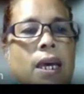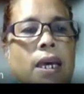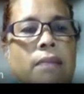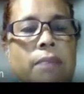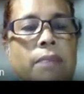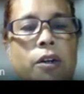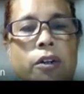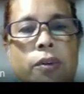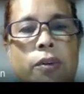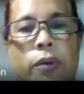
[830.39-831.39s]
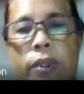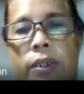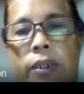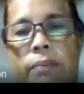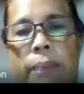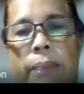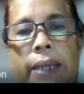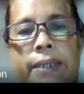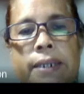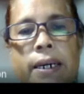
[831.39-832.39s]
And because ordered
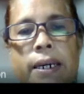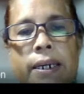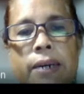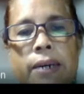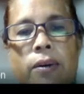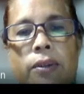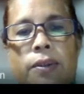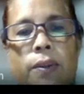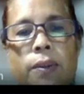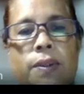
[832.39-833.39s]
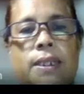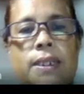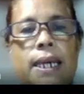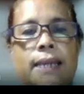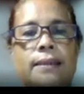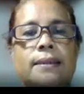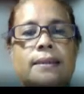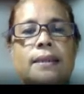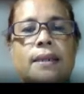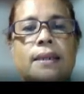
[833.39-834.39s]
pairs are also
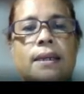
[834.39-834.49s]
sets,